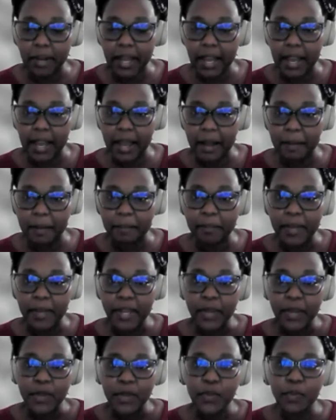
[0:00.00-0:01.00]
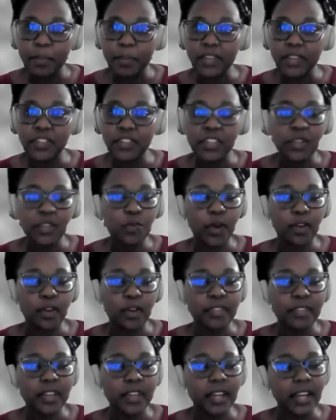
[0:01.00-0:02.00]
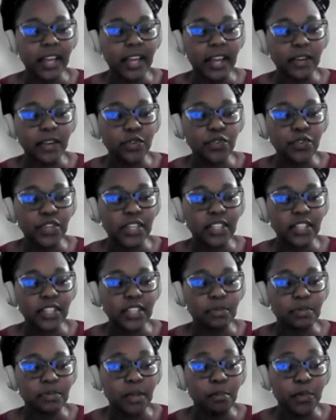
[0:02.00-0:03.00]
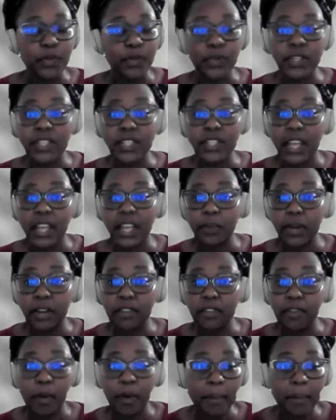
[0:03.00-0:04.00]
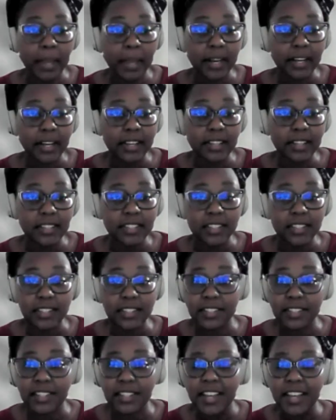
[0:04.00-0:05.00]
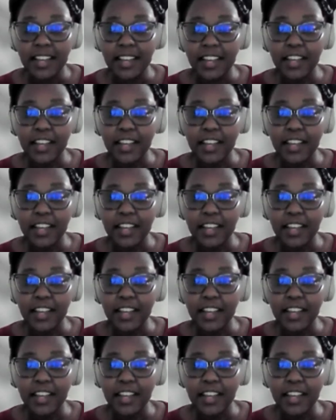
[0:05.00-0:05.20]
You mentioned one of the countries being Burundi, and one of our panelists is